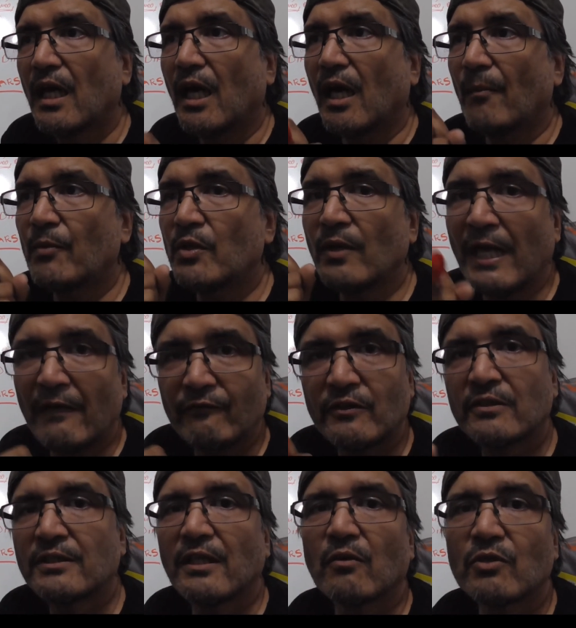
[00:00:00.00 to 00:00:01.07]
Um, you have
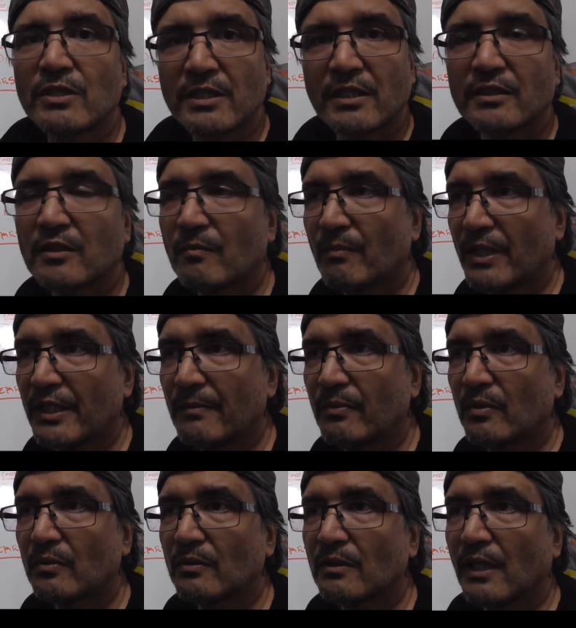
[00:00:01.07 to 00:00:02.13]
to tell certain
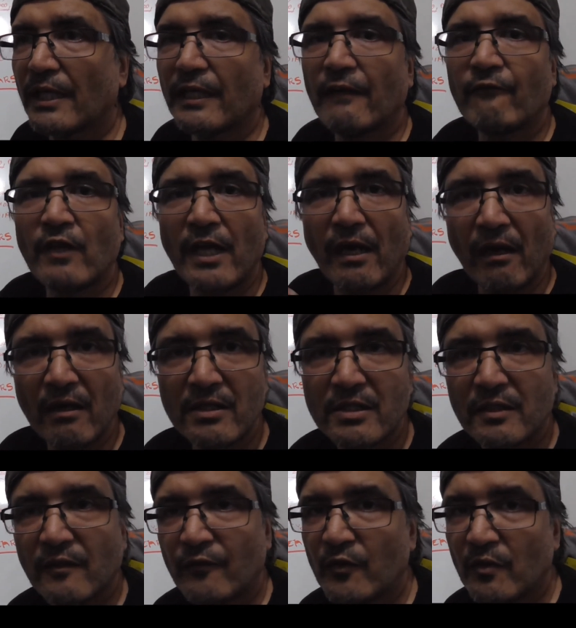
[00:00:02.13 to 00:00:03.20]
people, like if they
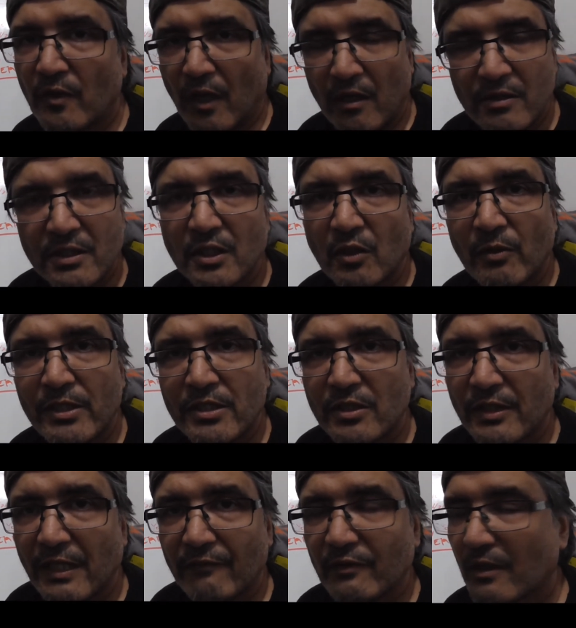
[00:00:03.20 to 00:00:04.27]
ask, if you ask the
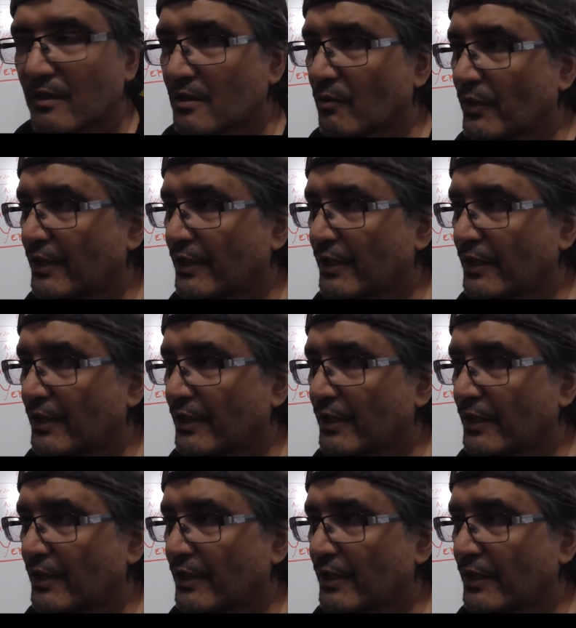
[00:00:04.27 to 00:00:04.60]
question, you have to answer.